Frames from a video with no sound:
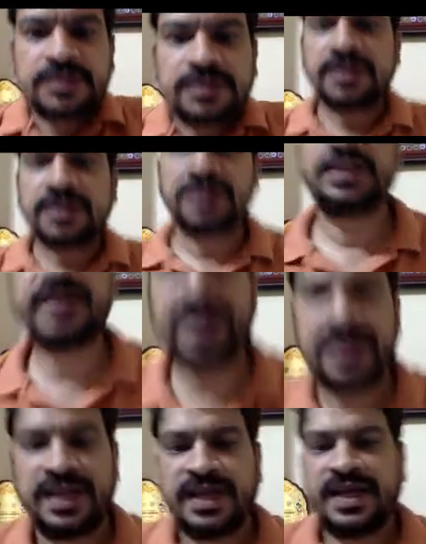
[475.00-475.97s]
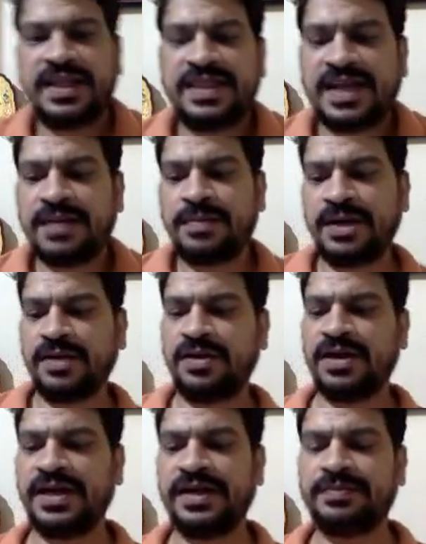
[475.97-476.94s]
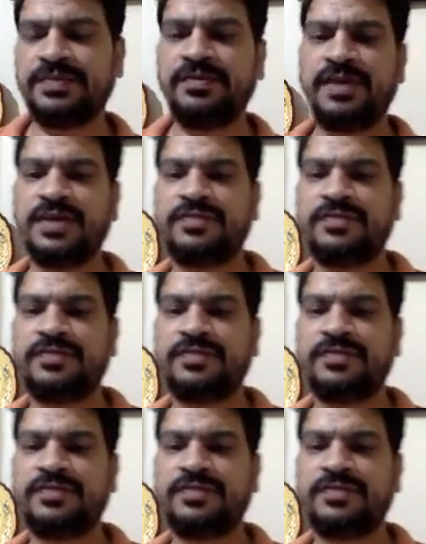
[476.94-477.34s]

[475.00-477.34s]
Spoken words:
that in that particular depth we have to